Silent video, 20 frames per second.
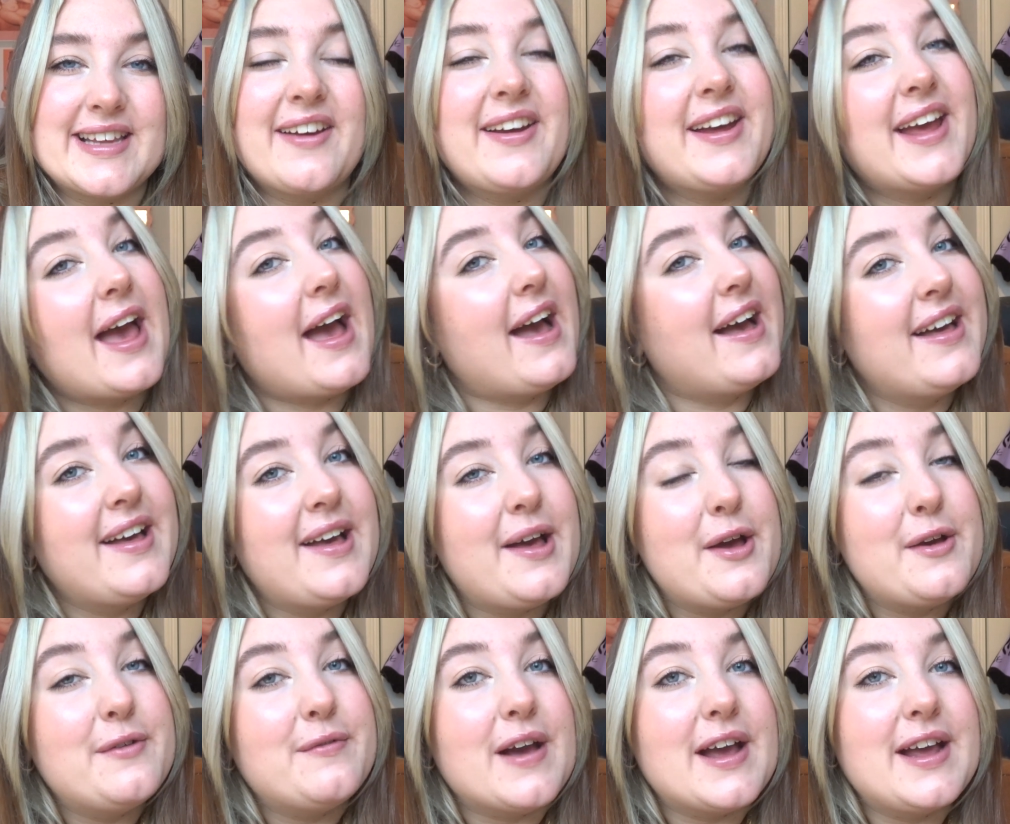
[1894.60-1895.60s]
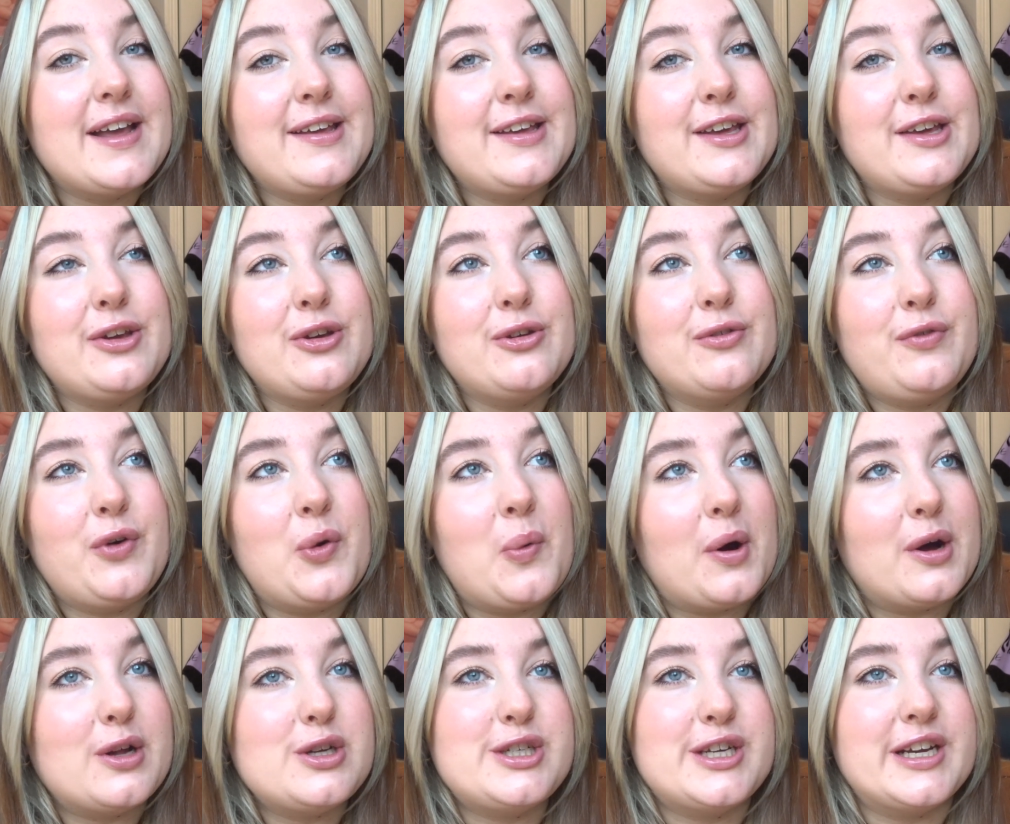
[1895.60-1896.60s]
yeah, thank you for
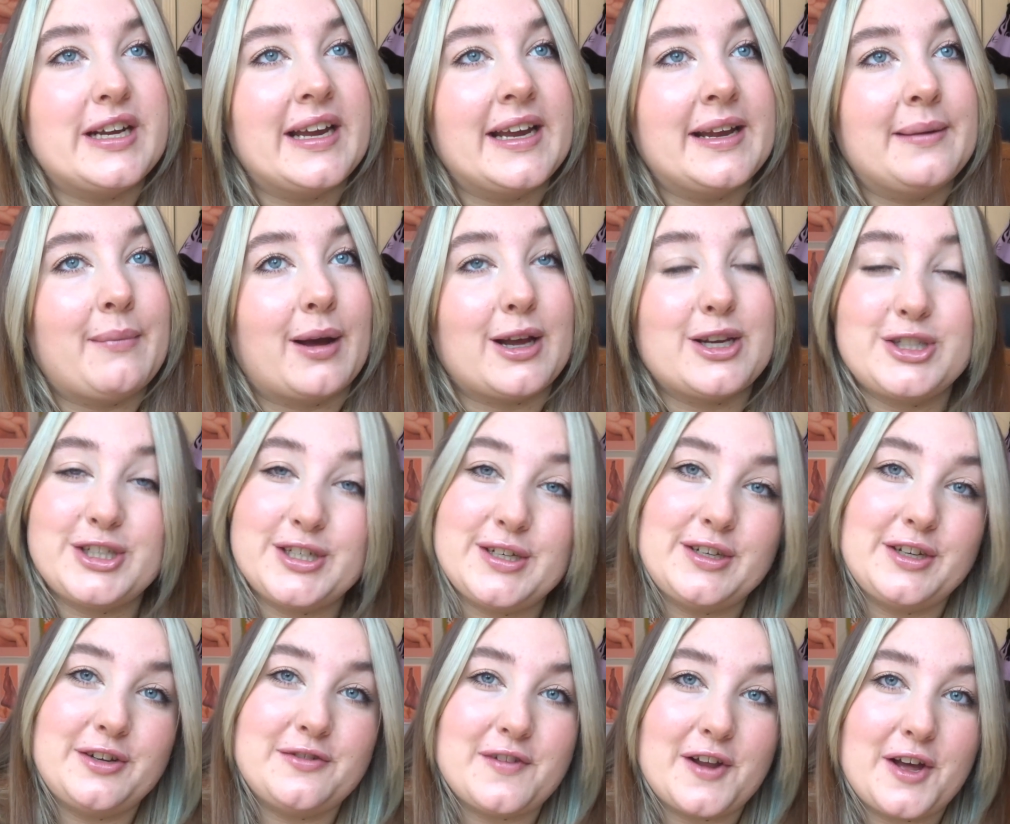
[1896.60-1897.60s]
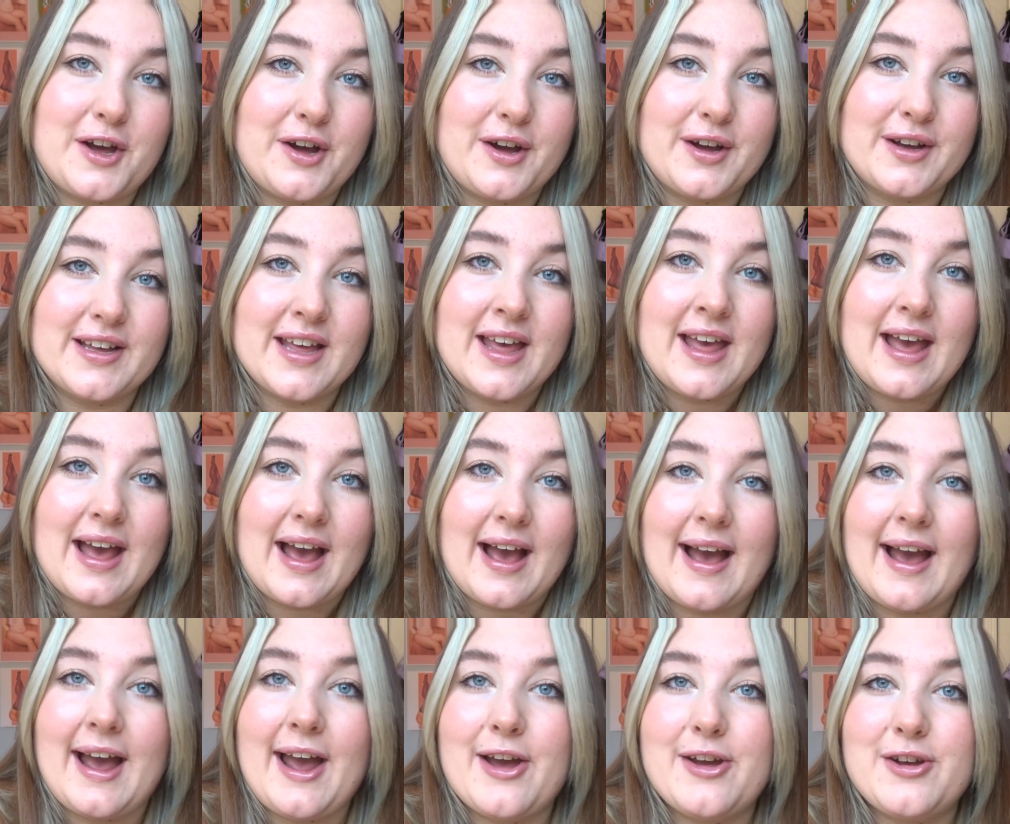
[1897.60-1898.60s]
watching my studio vlog.
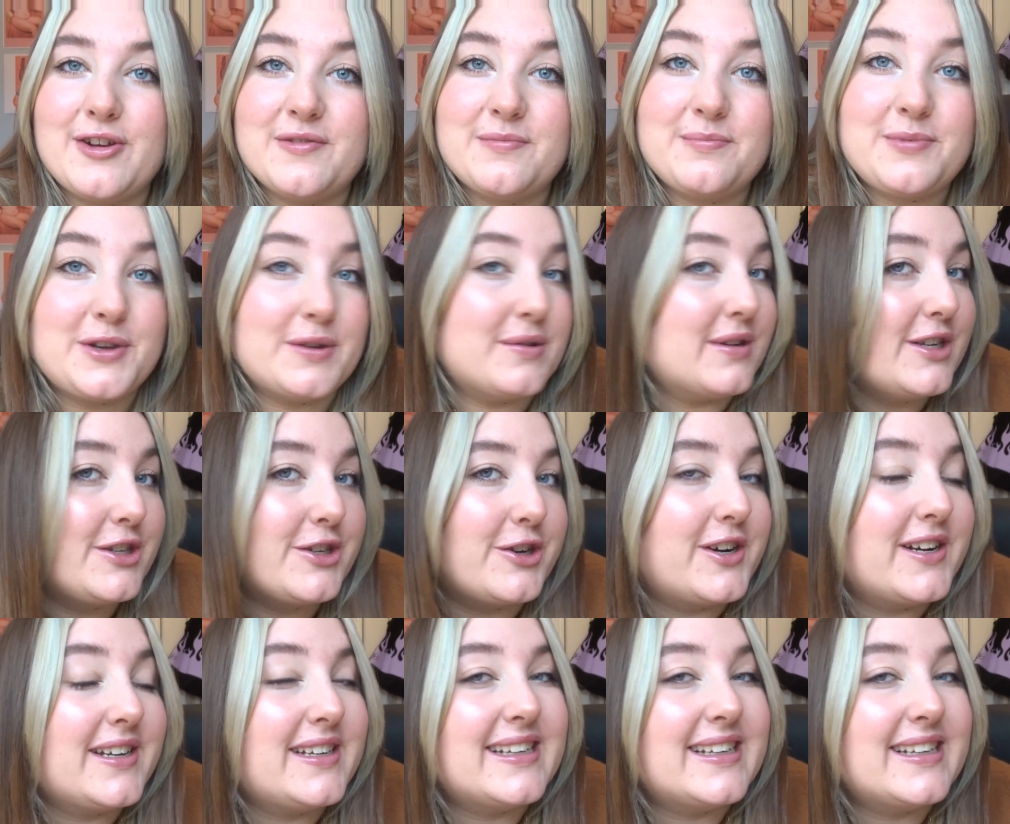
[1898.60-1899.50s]
I hope you enjoyed